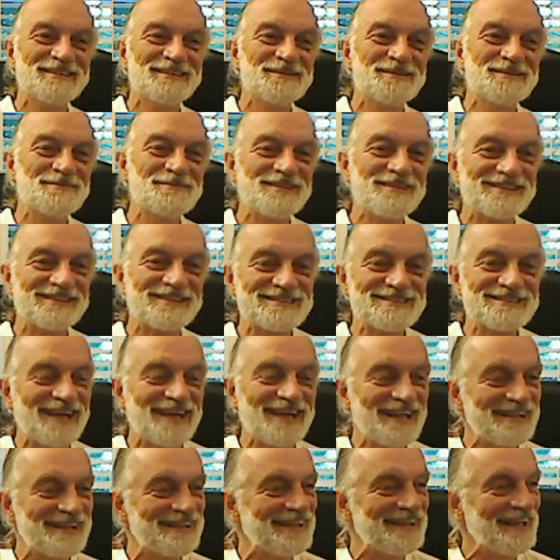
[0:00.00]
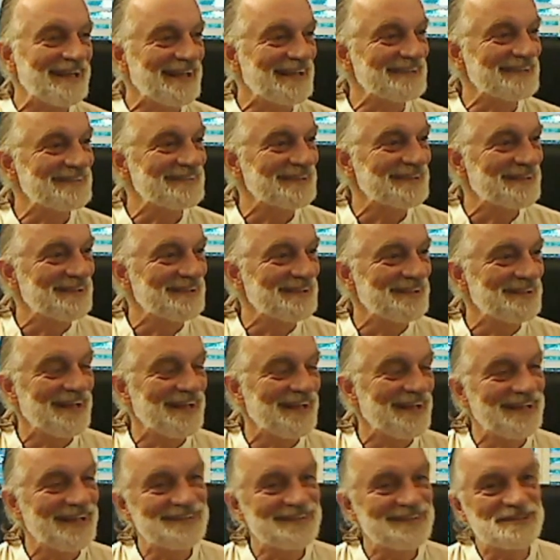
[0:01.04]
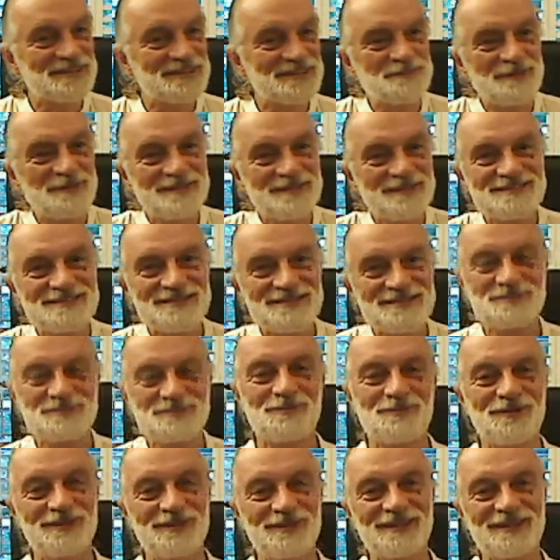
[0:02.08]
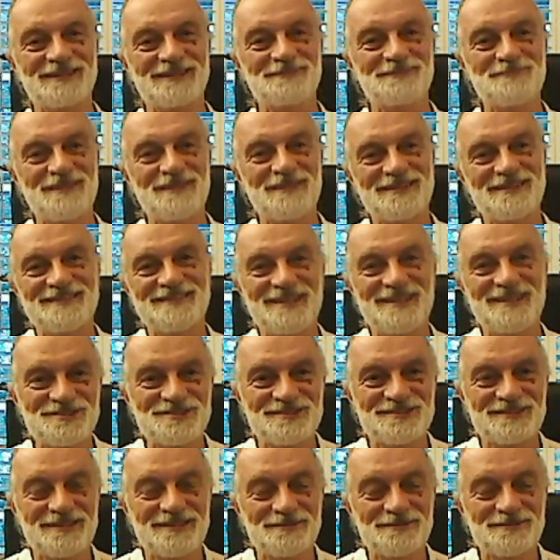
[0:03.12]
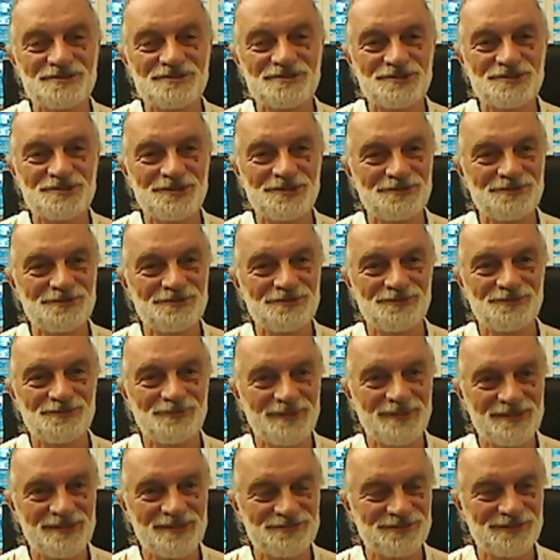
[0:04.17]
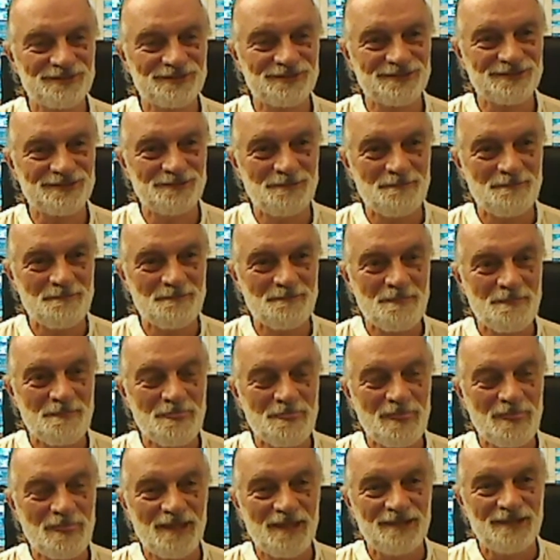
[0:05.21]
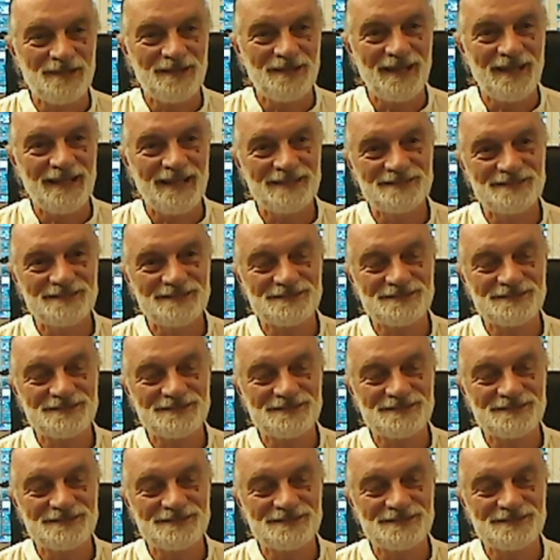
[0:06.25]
because I had an experience this morning in meditation that was so wonderful, and